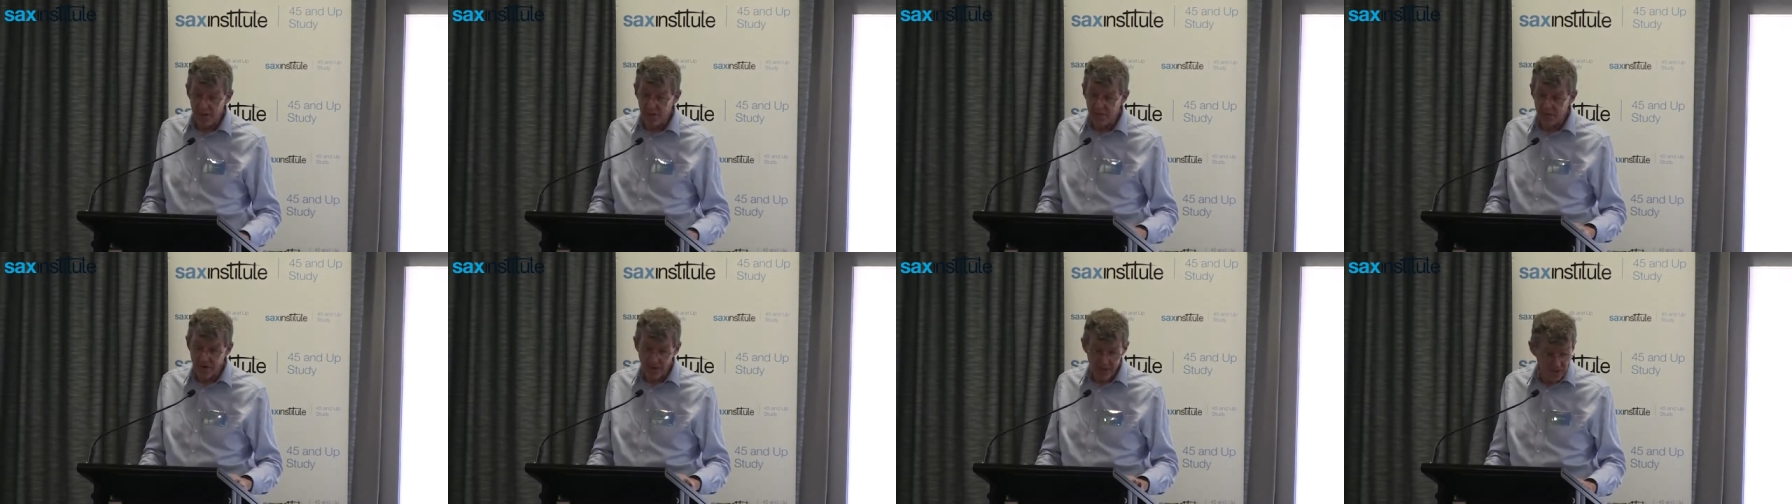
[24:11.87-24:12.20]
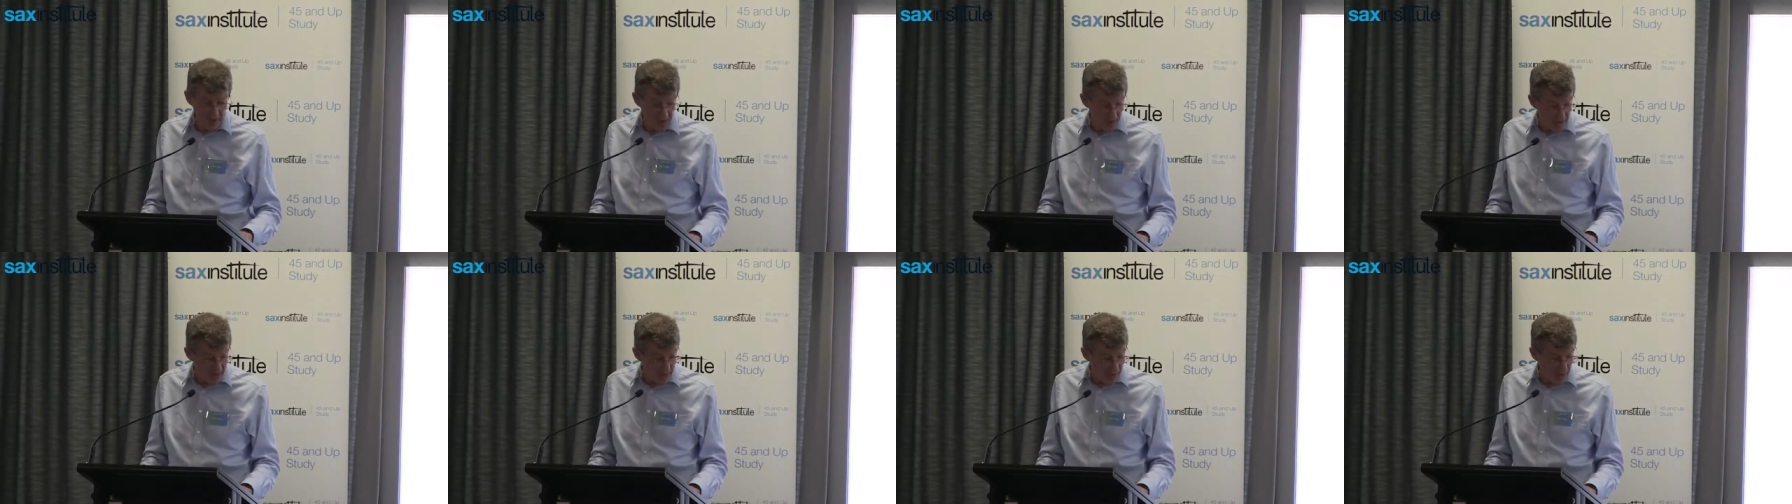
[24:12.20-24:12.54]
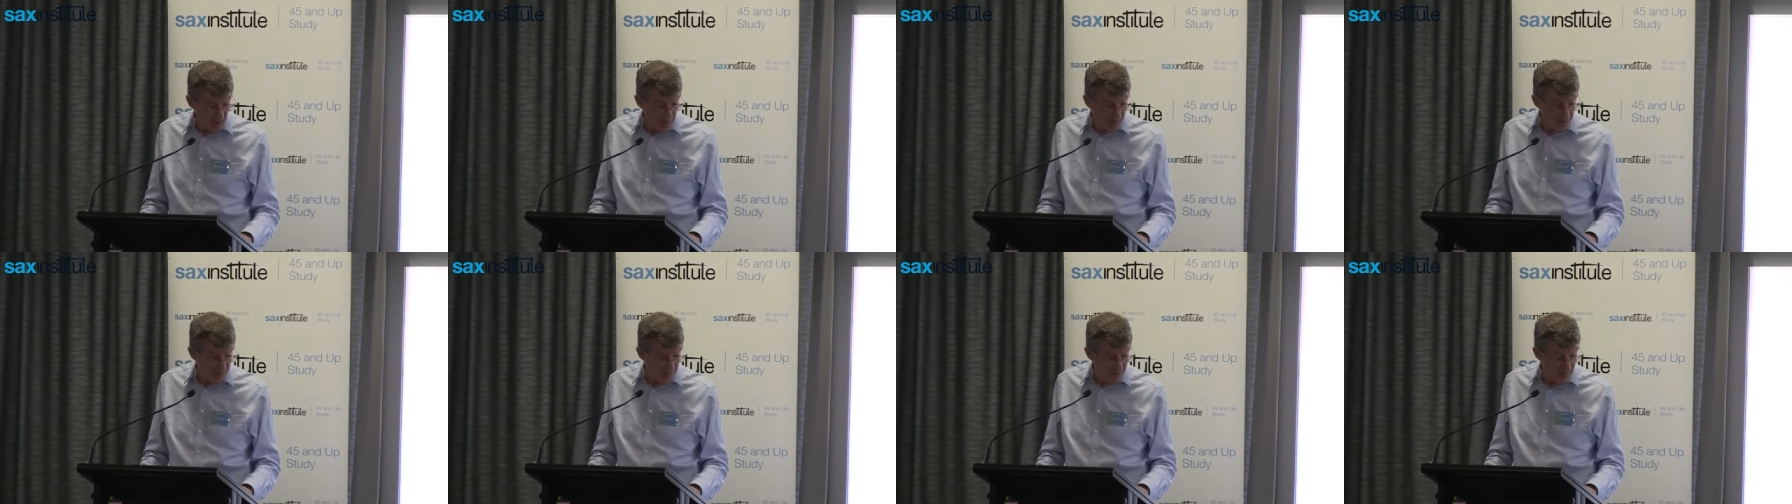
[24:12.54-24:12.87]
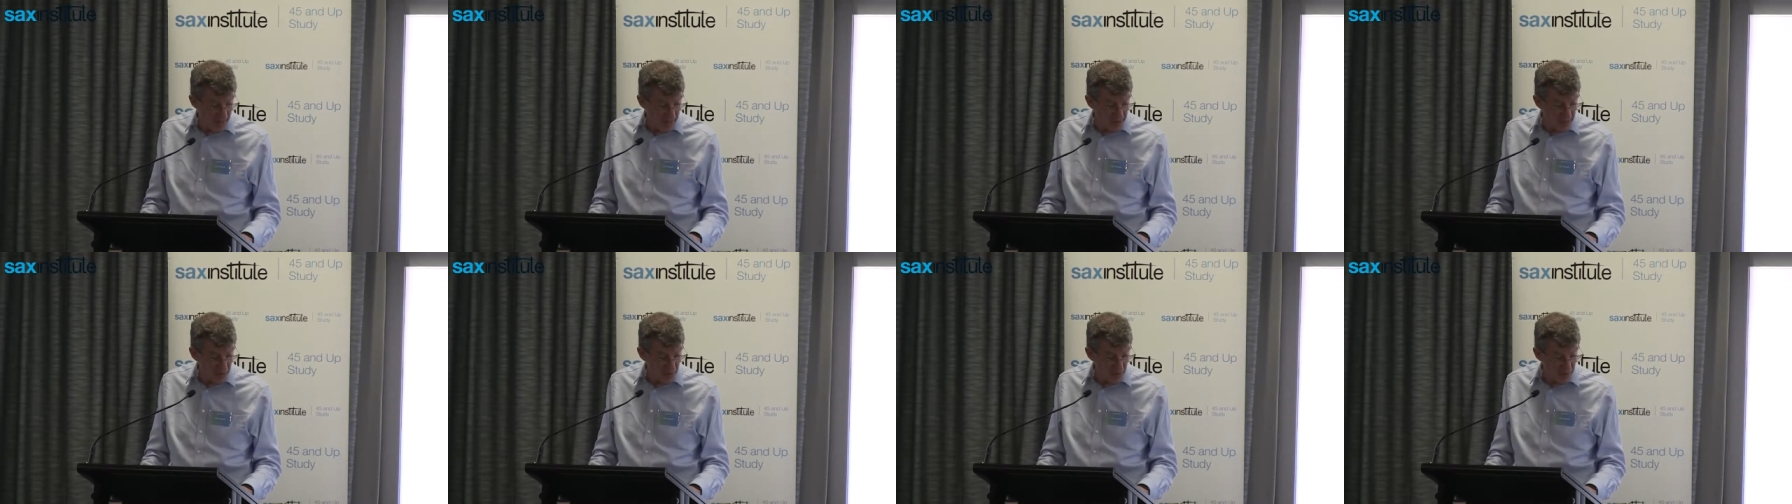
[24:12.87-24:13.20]
investing in health and
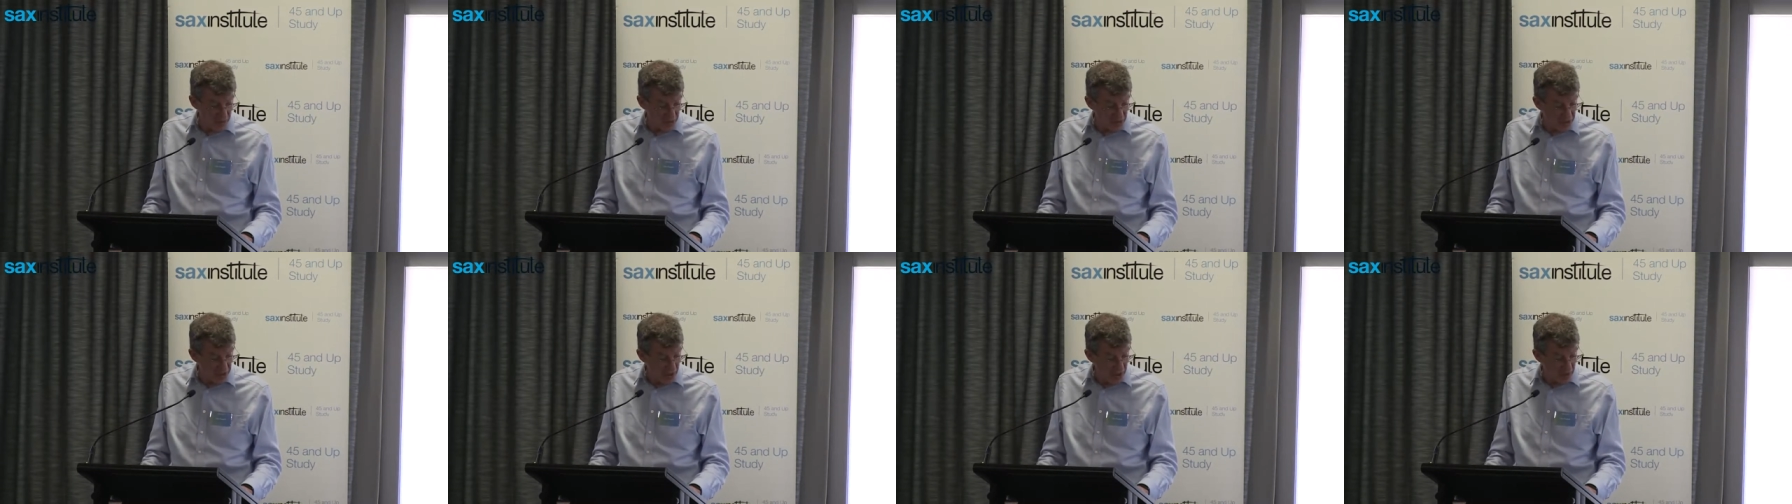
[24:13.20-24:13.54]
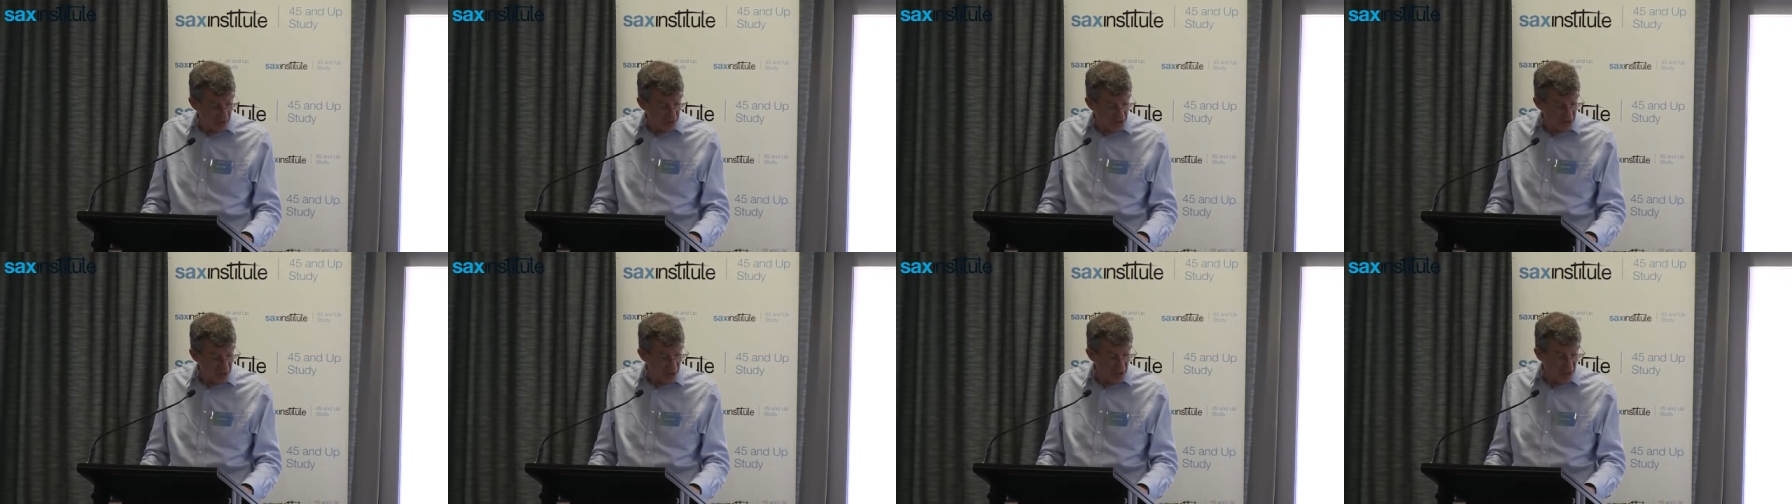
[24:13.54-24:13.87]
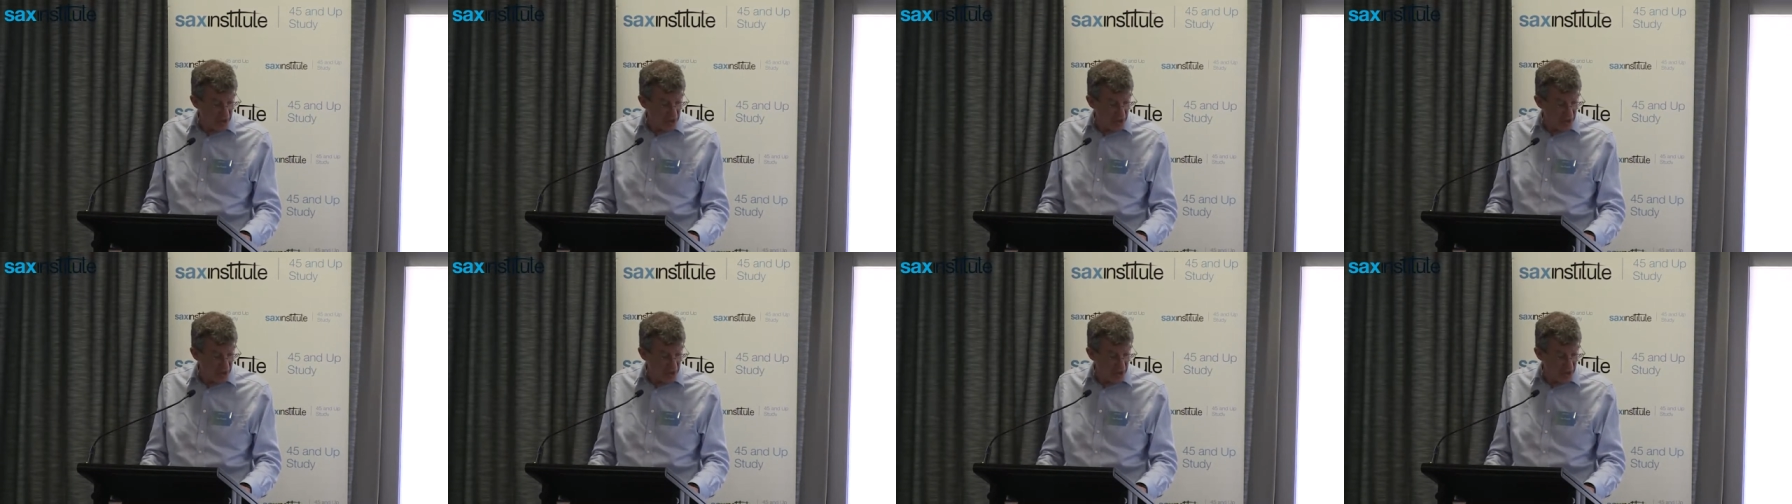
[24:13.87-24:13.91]
medical research